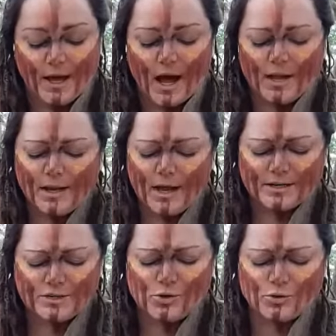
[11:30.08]
Unlike
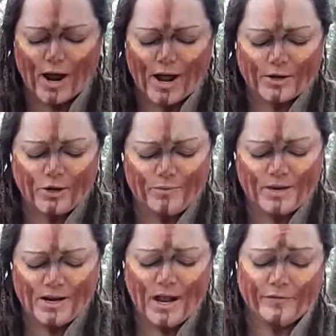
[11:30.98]
Torak, who'd
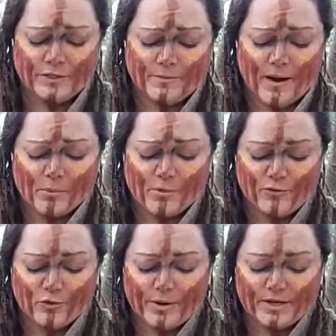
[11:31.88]
been nervous about
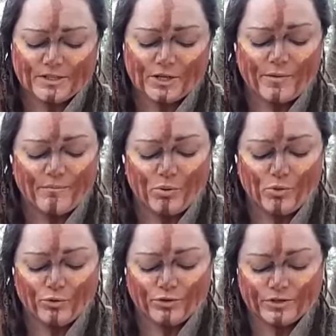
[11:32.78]
performing so
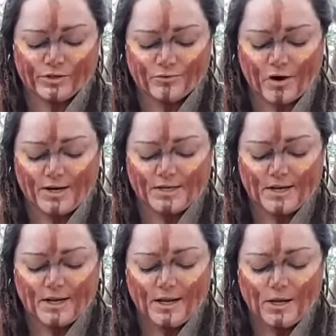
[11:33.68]
important a rite,
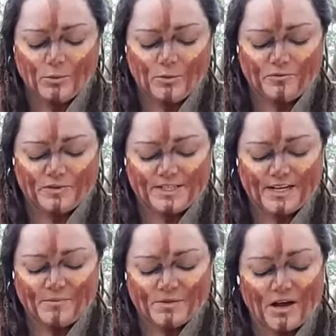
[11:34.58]
Wolf had
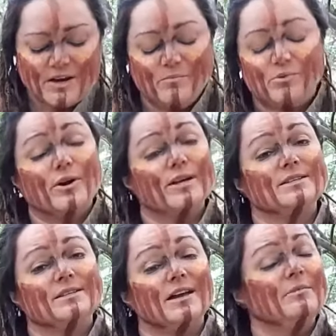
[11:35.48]
seemed
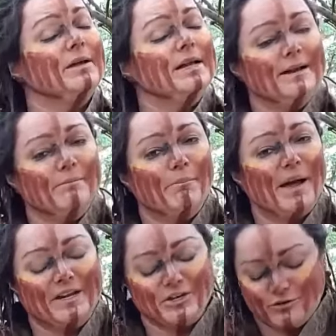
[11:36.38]
unimpressed and merely
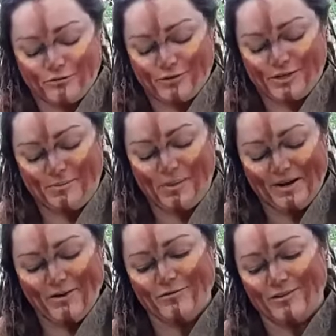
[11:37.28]
impatient for it to be
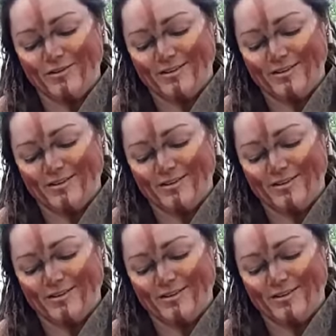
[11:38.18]
over.